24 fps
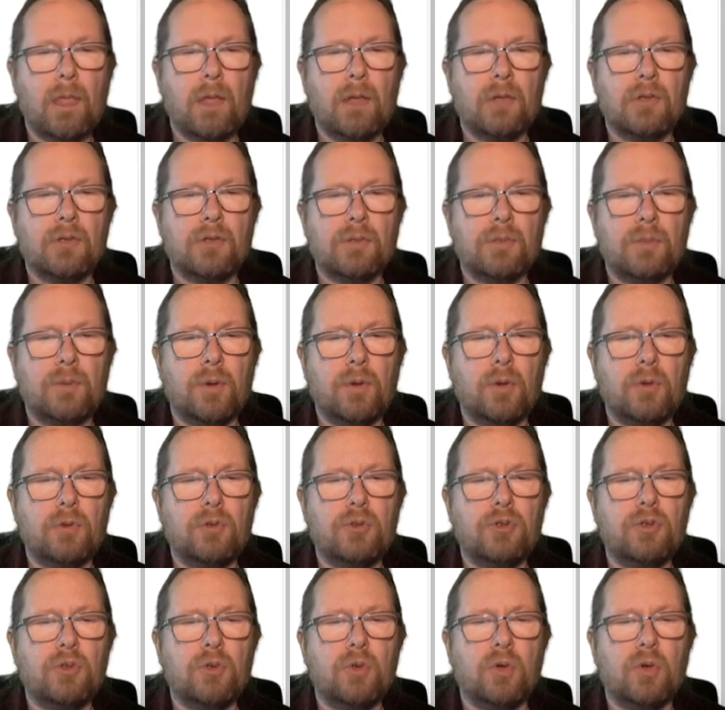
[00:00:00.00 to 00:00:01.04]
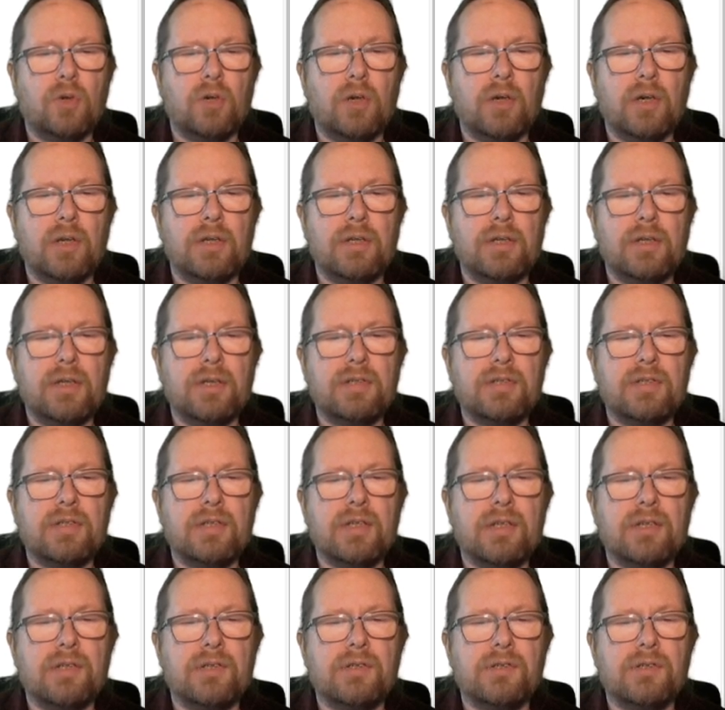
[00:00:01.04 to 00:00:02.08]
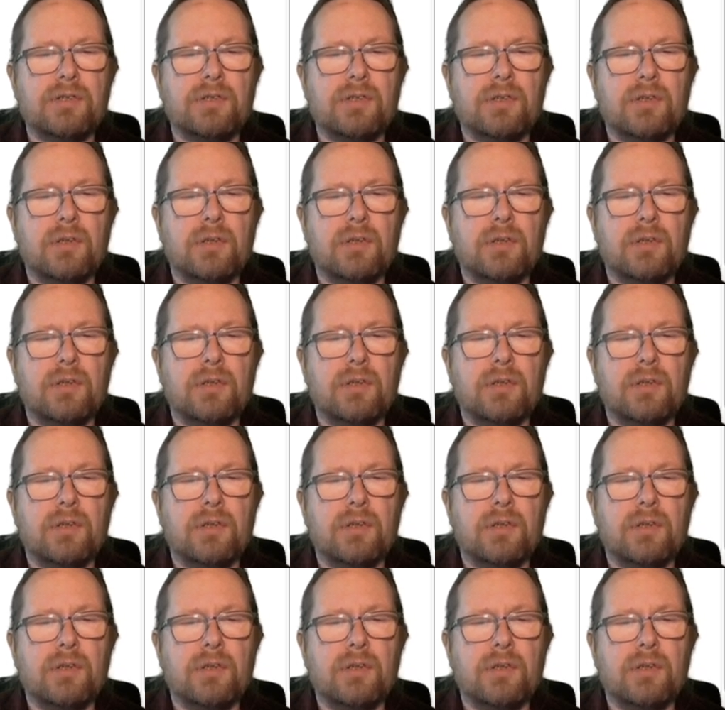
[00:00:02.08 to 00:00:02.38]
Suppose you are a distance